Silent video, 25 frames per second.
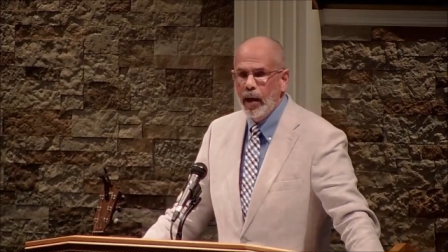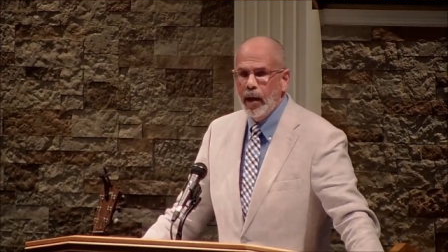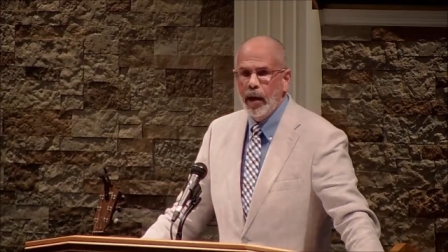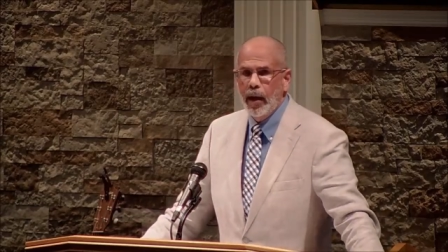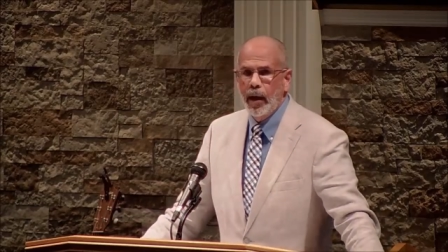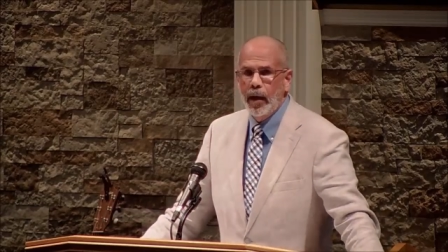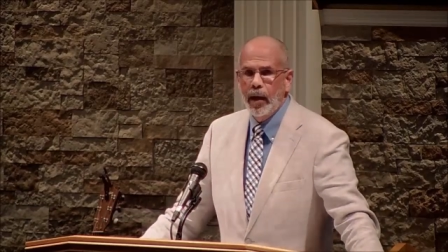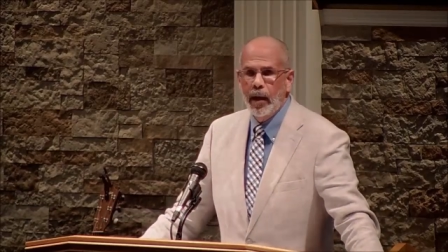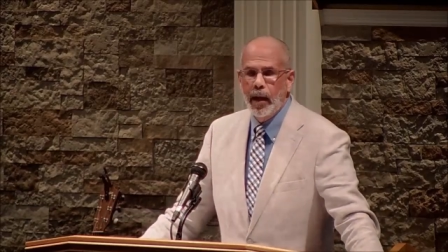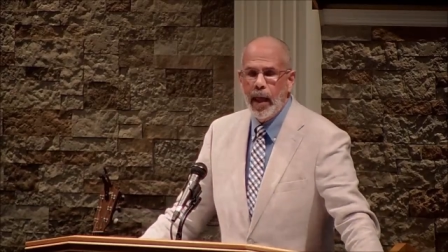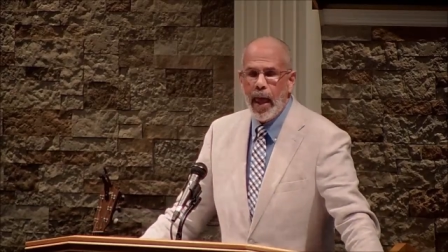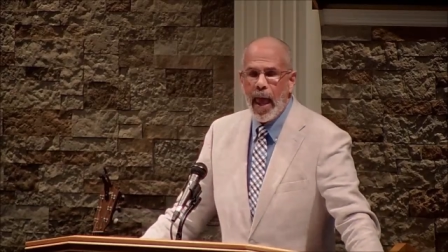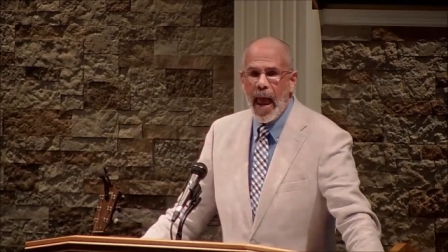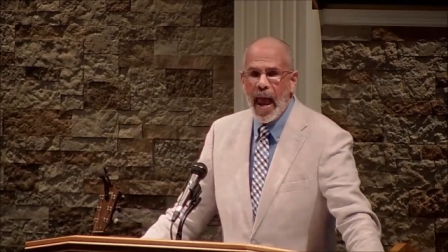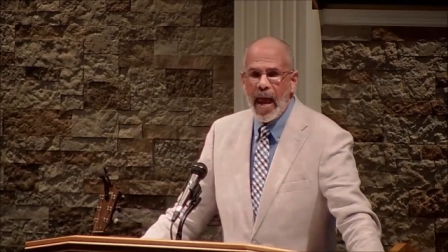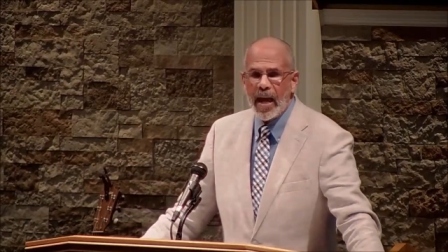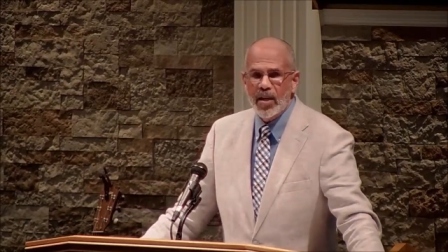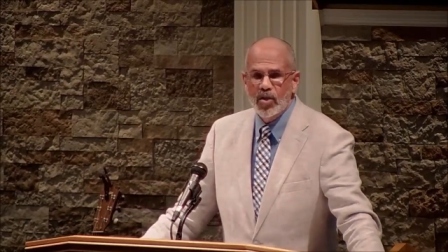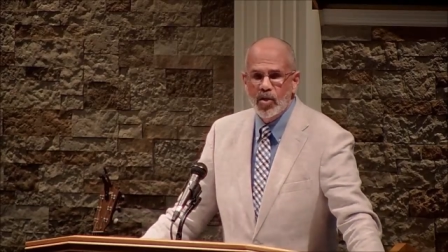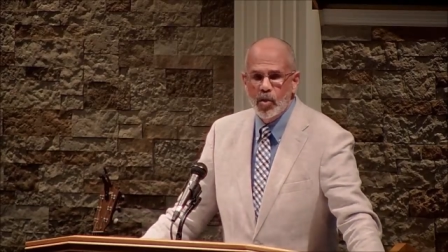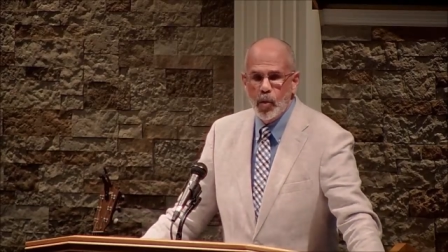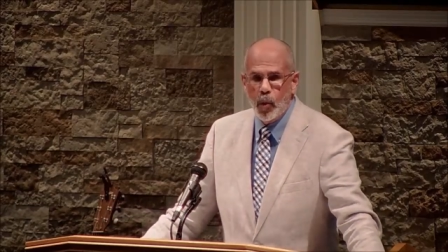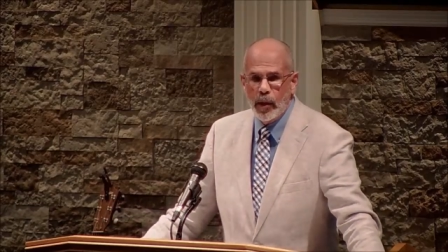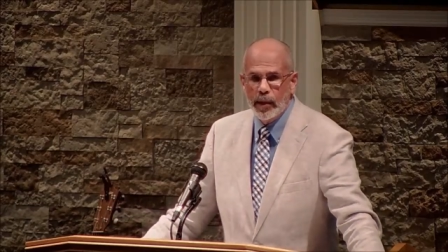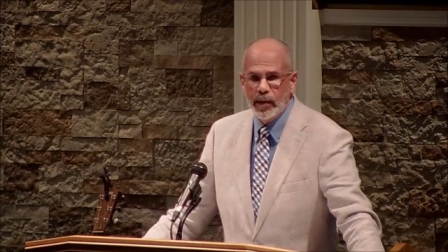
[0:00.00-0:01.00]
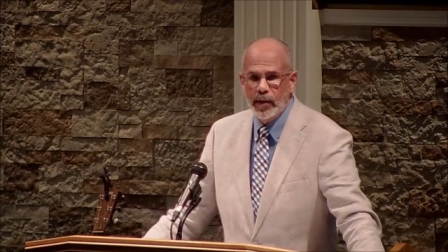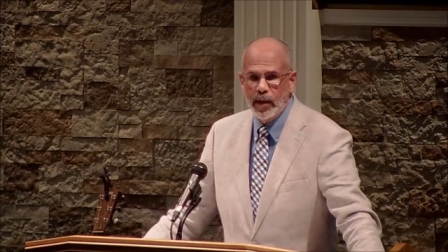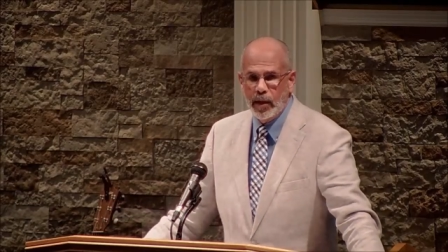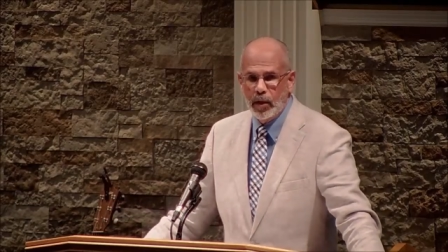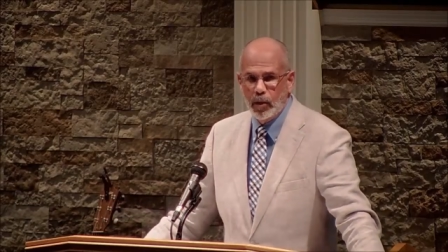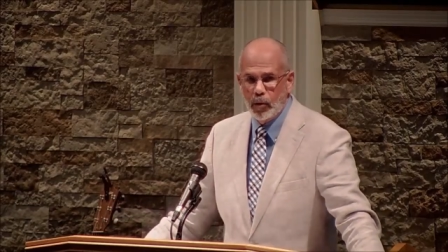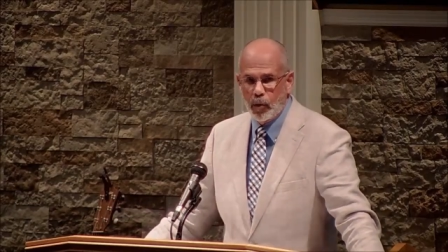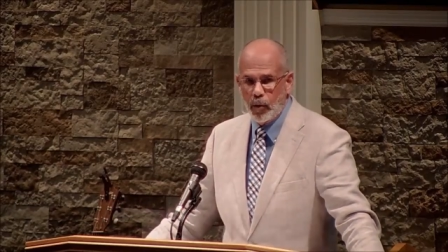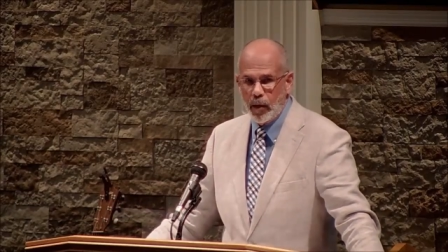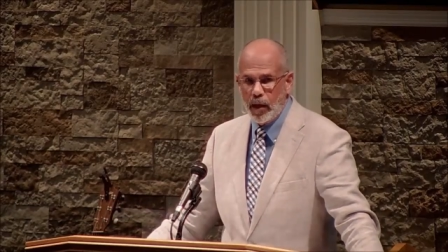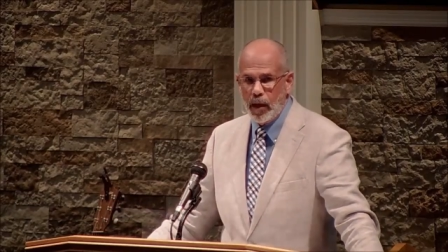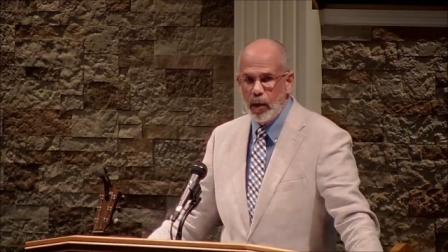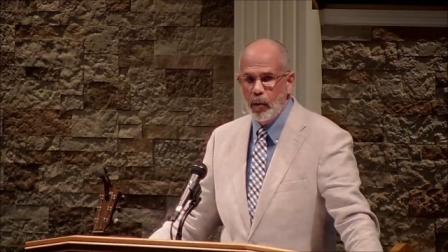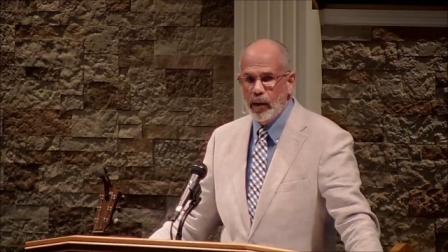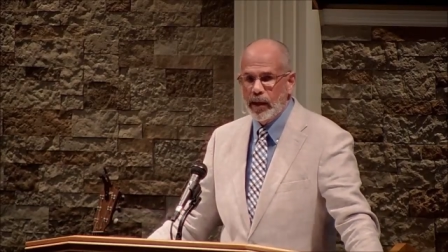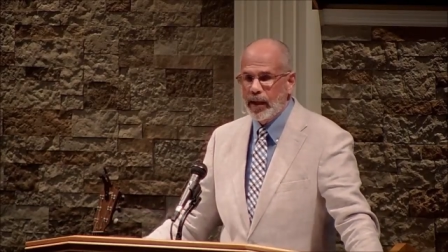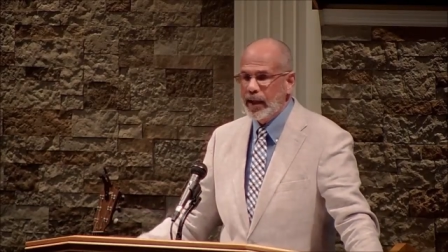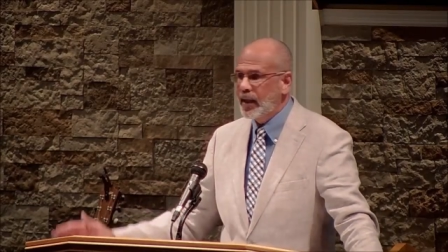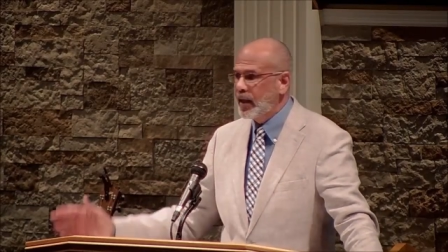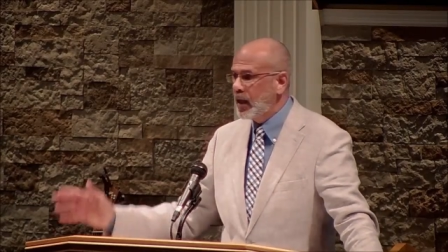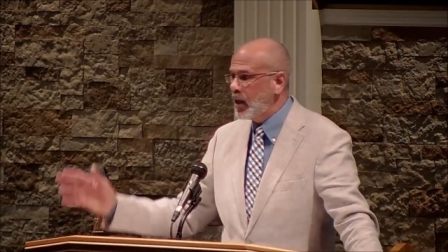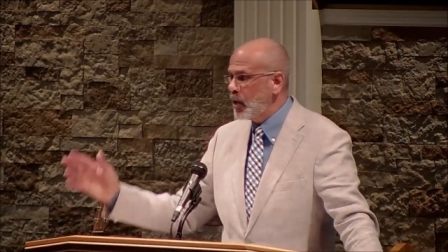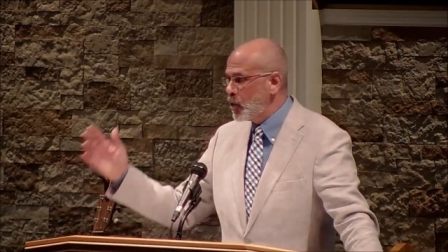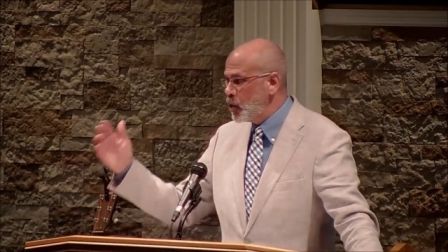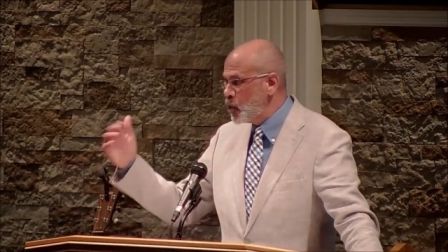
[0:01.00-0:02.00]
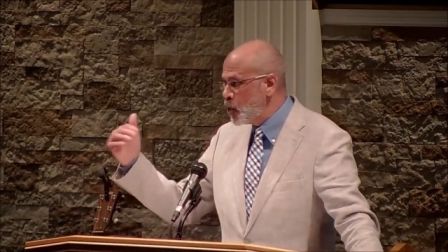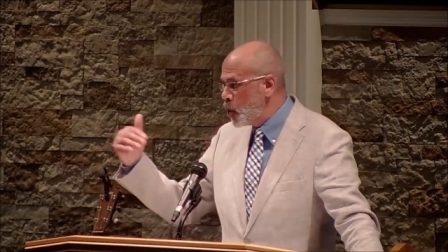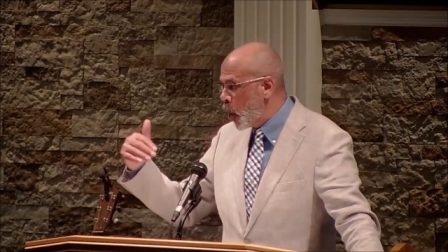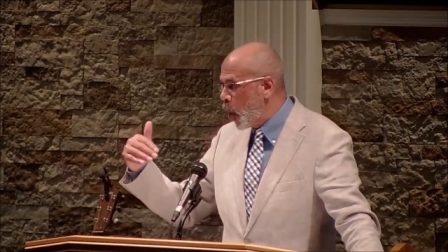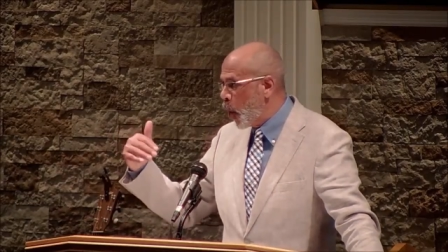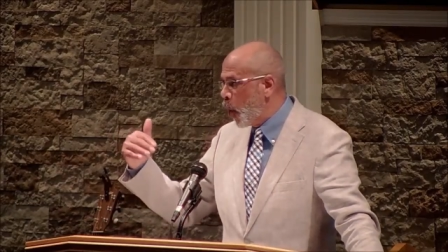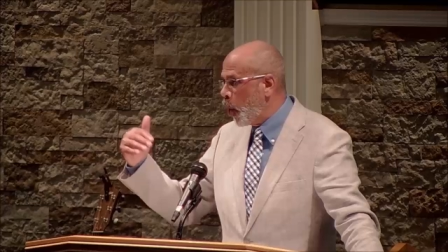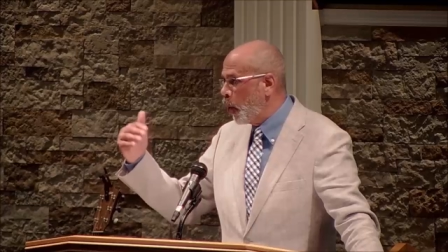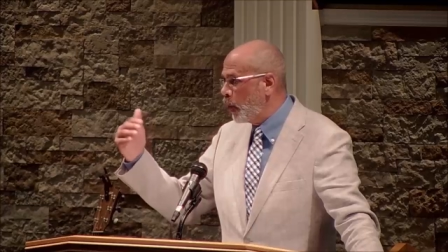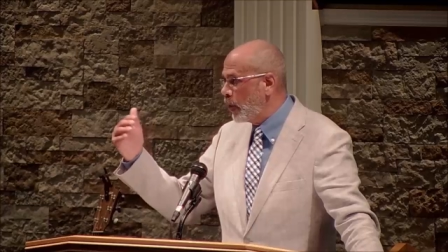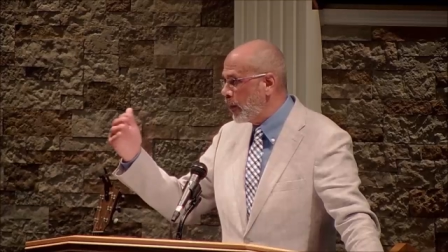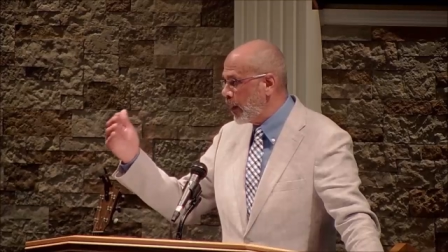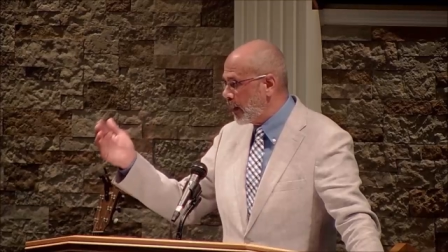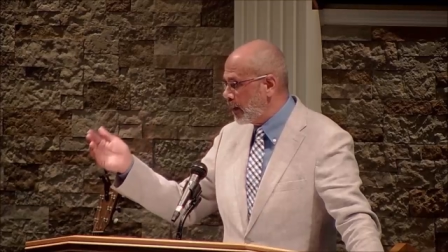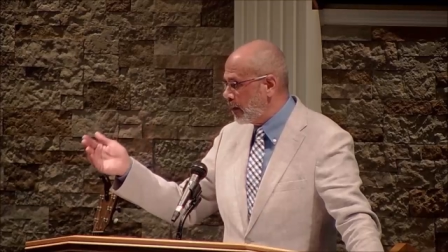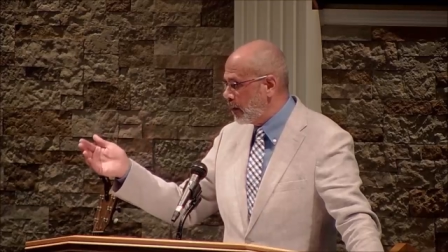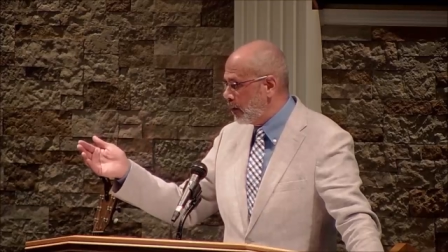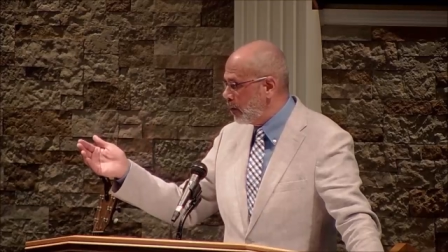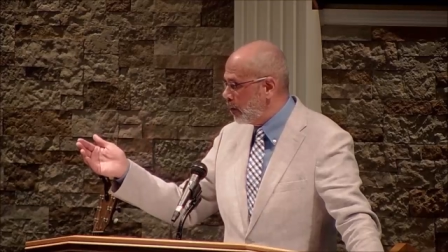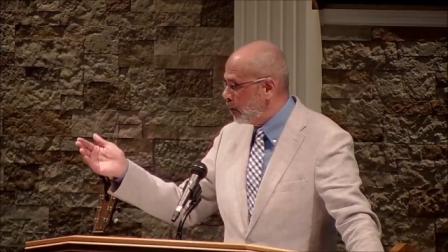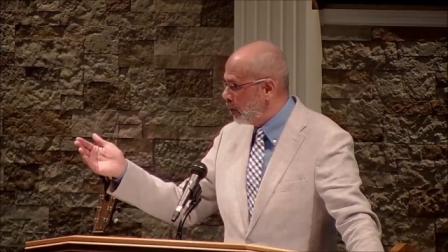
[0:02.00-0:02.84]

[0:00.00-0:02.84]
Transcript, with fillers: in Acts 23 when he didn't know that